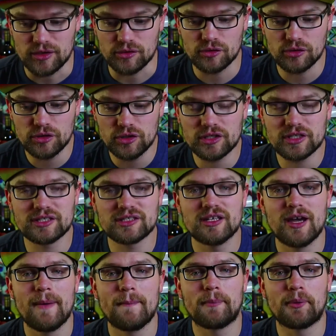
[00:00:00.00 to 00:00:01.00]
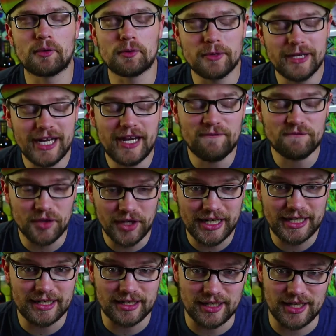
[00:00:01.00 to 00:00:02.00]
looks pretty
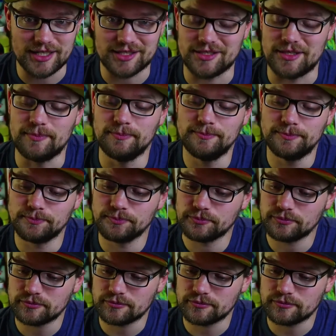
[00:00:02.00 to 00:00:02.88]
freaking awesome.